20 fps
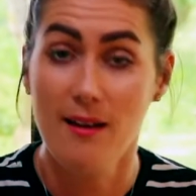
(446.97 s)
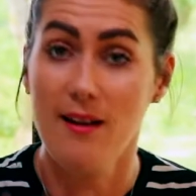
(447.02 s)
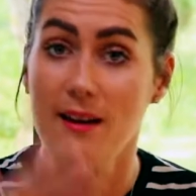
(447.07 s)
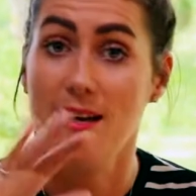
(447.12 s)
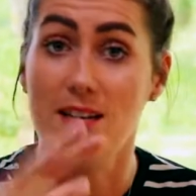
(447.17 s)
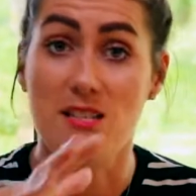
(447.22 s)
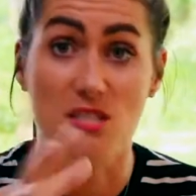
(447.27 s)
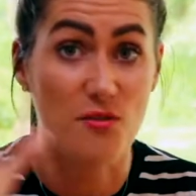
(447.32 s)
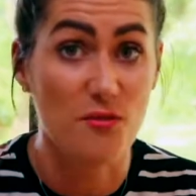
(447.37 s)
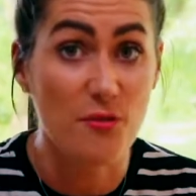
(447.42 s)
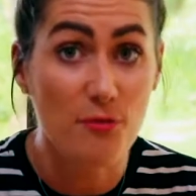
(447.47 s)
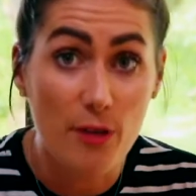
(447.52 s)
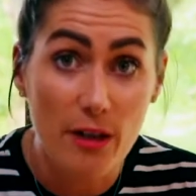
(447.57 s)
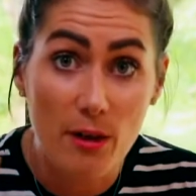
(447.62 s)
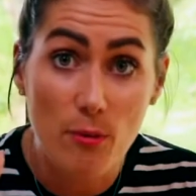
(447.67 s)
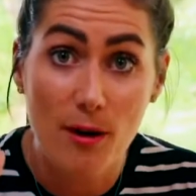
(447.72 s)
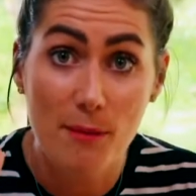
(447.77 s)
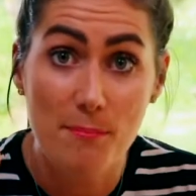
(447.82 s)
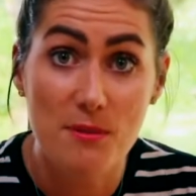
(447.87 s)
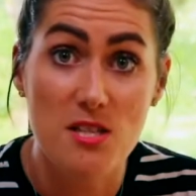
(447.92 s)
It's a free
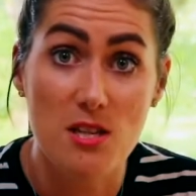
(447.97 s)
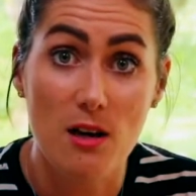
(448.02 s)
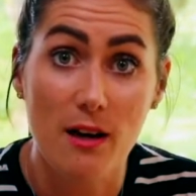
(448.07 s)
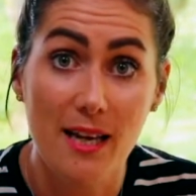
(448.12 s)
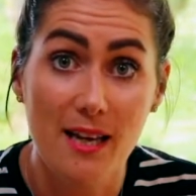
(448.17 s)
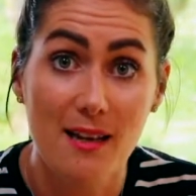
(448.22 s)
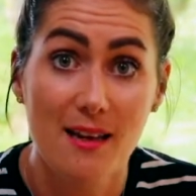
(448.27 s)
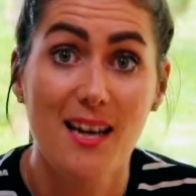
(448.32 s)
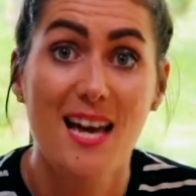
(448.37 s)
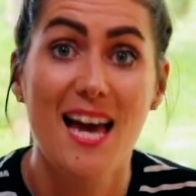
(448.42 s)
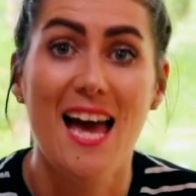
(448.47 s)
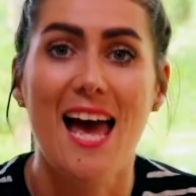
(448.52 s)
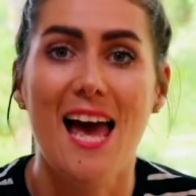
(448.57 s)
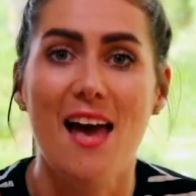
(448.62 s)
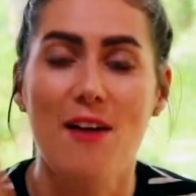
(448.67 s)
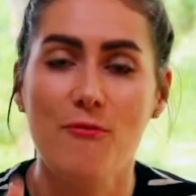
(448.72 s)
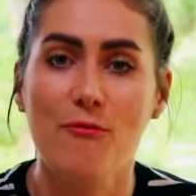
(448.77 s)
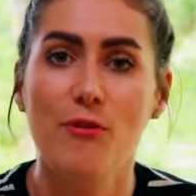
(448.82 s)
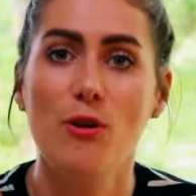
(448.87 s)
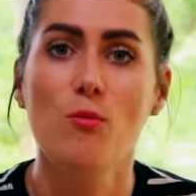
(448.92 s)
website.
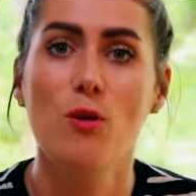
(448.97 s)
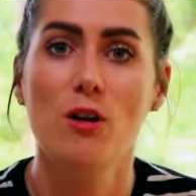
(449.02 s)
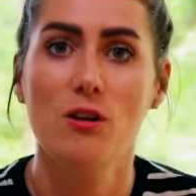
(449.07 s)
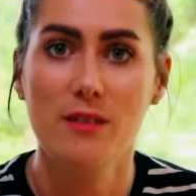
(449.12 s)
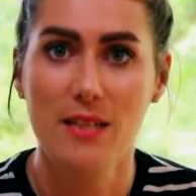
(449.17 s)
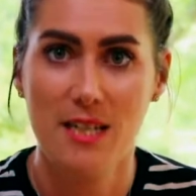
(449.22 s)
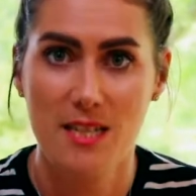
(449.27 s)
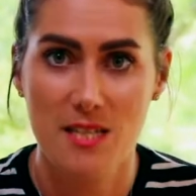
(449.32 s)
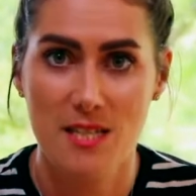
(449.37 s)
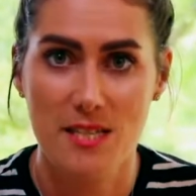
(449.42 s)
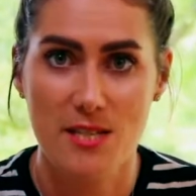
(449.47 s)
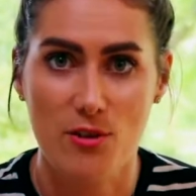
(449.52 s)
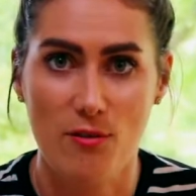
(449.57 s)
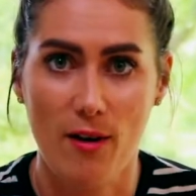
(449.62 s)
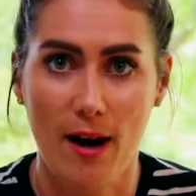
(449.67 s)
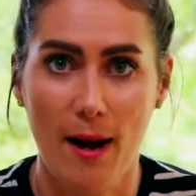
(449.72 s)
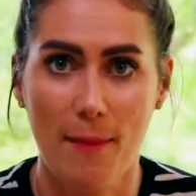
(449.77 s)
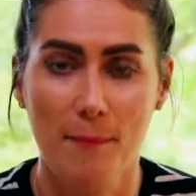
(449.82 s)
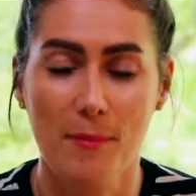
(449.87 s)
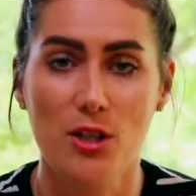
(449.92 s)
Everyone on
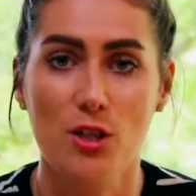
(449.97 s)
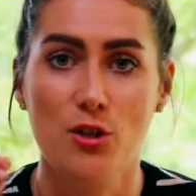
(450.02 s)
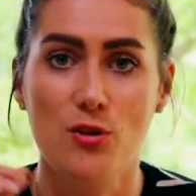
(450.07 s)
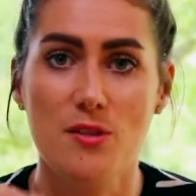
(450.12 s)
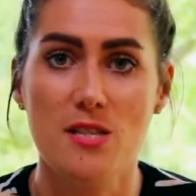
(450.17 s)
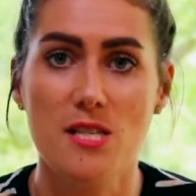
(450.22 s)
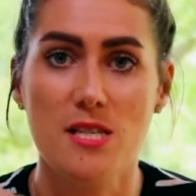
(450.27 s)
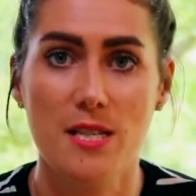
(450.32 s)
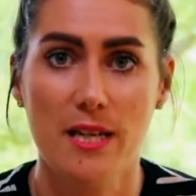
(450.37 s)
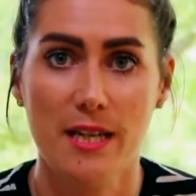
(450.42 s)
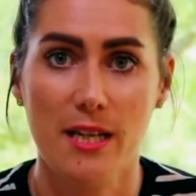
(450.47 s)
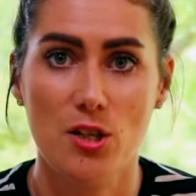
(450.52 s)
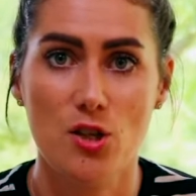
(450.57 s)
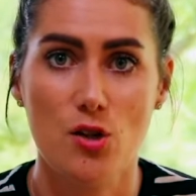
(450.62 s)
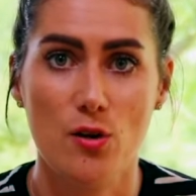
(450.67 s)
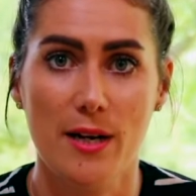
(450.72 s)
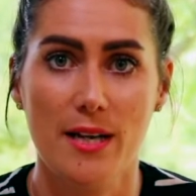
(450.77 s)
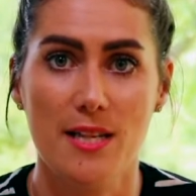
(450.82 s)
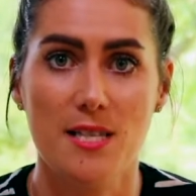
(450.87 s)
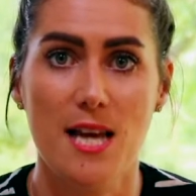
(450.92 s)
Instagram uses
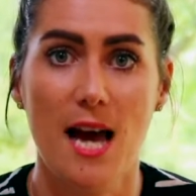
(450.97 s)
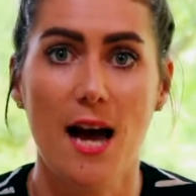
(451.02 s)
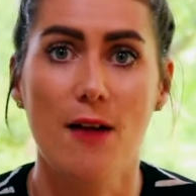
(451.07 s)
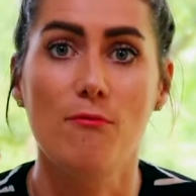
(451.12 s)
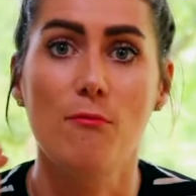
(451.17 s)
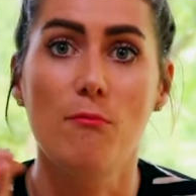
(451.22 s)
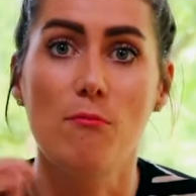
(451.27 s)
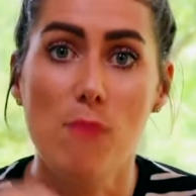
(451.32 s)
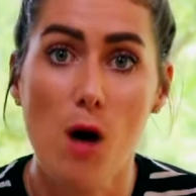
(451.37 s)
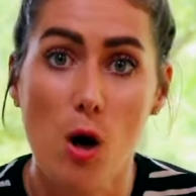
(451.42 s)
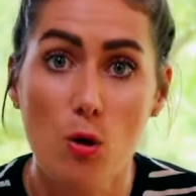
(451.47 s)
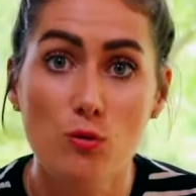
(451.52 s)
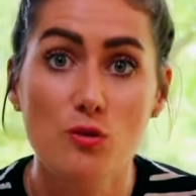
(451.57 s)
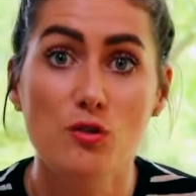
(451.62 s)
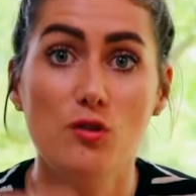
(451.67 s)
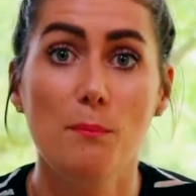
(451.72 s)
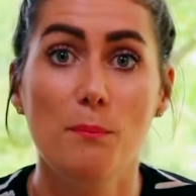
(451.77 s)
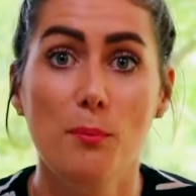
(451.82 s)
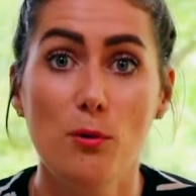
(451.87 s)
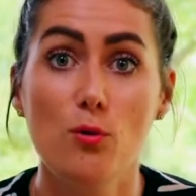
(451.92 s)
Linktree to have
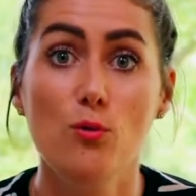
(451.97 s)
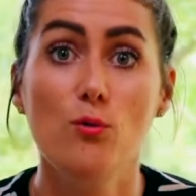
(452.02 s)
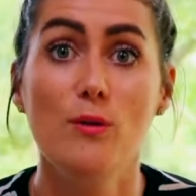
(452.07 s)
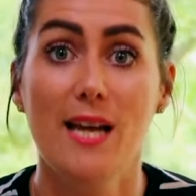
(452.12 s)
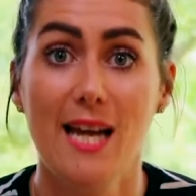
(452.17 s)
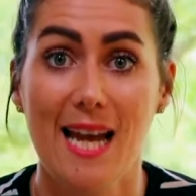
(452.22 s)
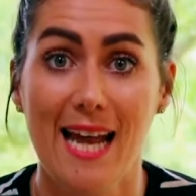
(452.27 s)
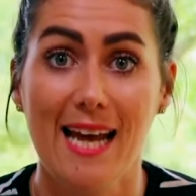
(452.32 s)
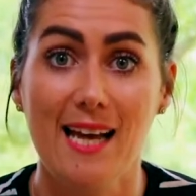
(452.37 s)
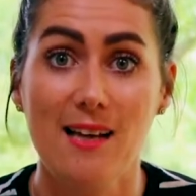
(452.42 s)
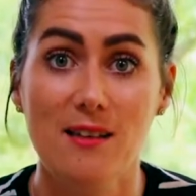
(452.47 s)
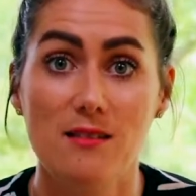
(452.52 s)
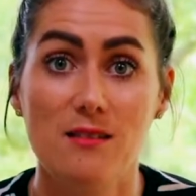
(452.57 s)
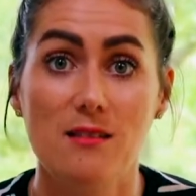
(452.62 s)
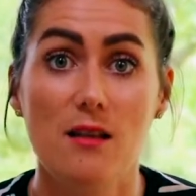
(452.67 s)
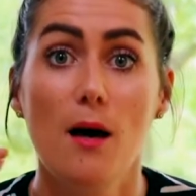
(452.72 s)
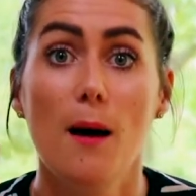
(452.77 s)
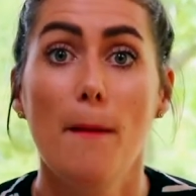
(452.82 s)
multiple links